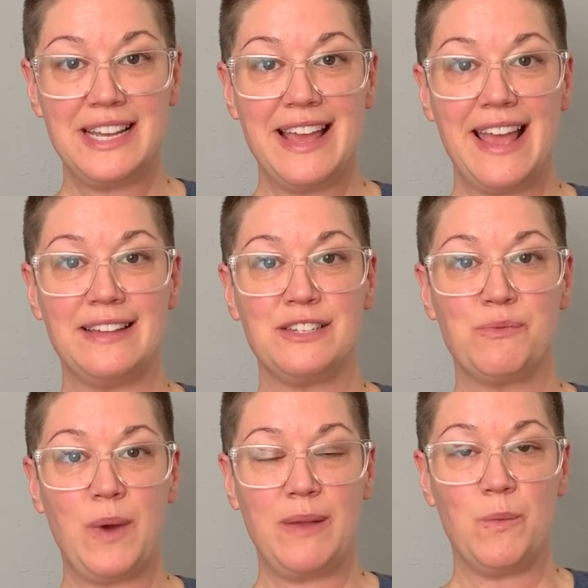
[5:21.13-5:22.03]
It's
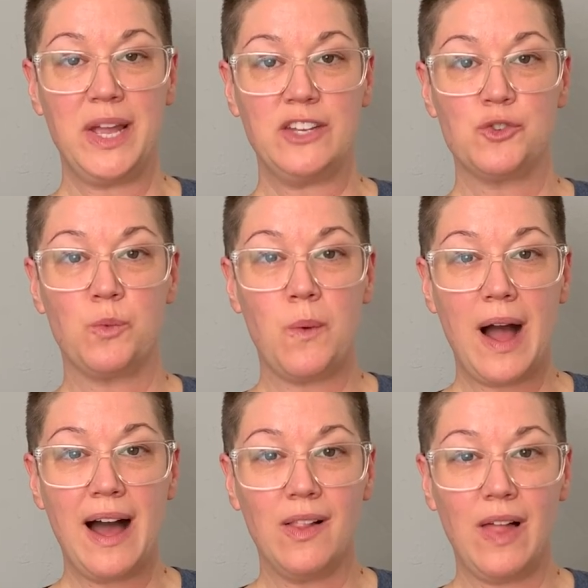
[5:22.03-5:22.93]
when we
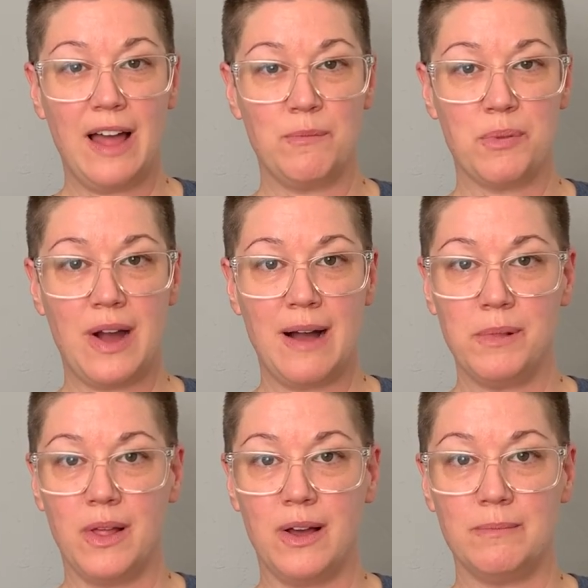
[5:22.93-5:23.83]
dwell on
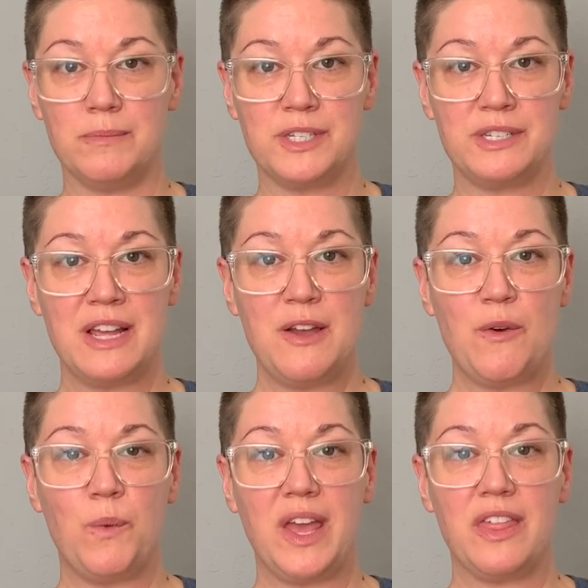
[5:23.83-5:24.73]
problems.
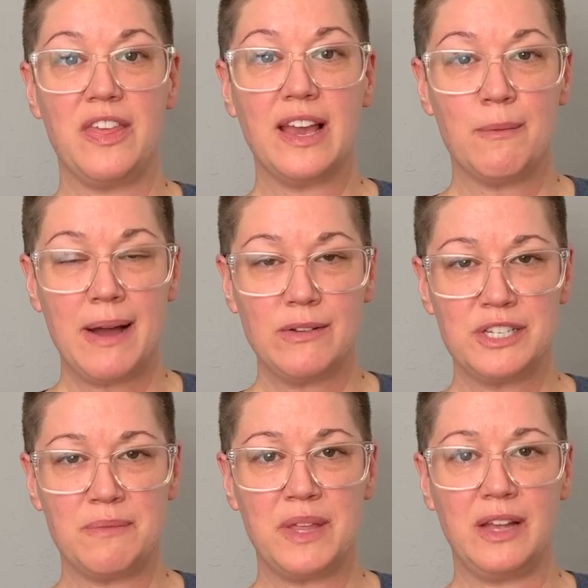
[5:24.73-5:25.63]
We think about
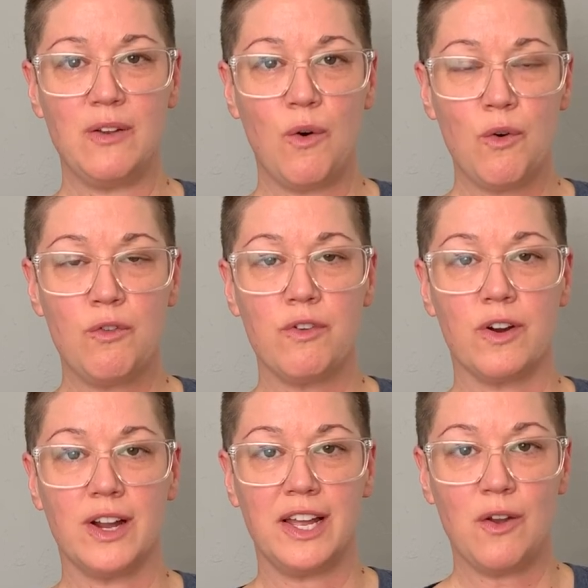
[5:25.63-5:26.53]
something over
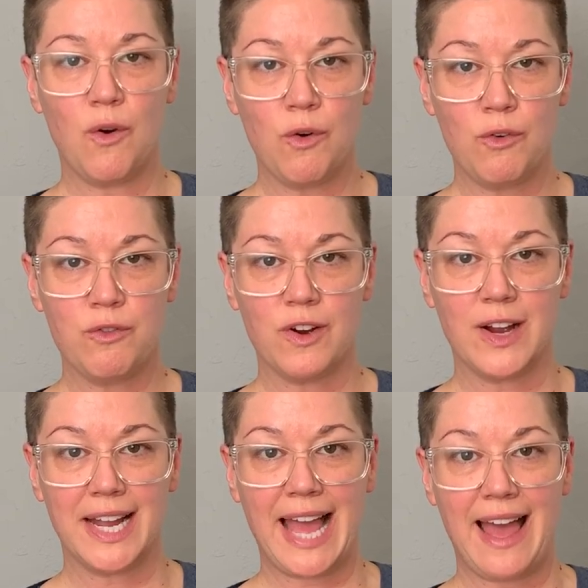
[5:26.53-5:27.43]
and over
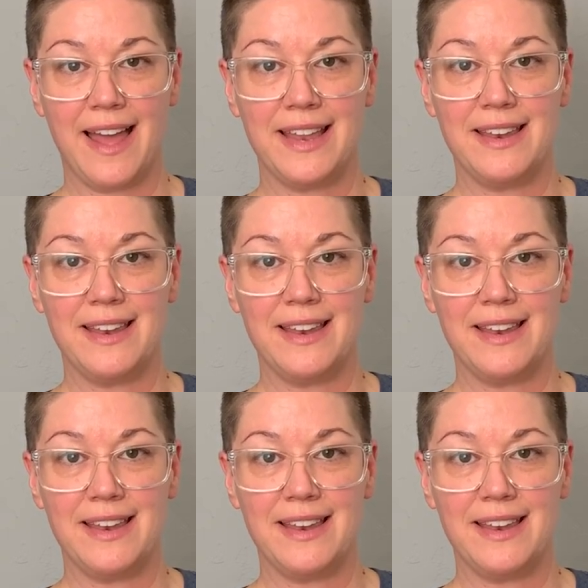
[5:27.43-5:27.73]
again.